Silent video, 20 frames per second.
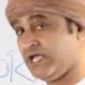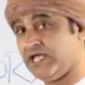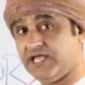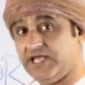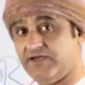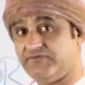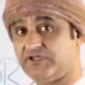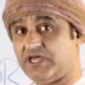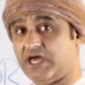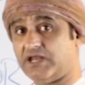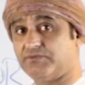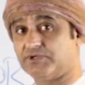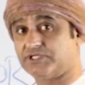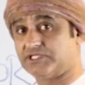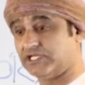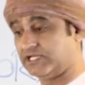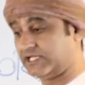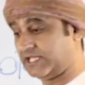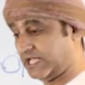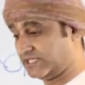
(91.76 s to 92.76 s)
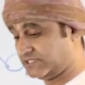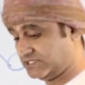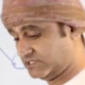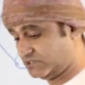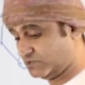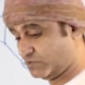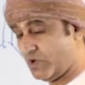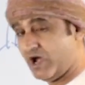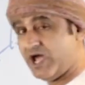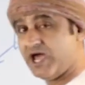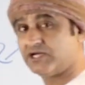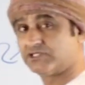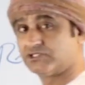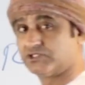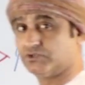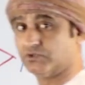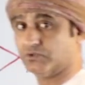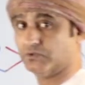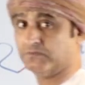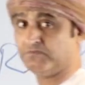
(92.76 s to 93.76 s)
if carboxylic acids were
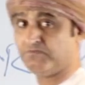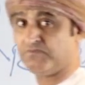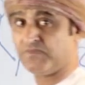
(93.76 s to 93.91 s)
to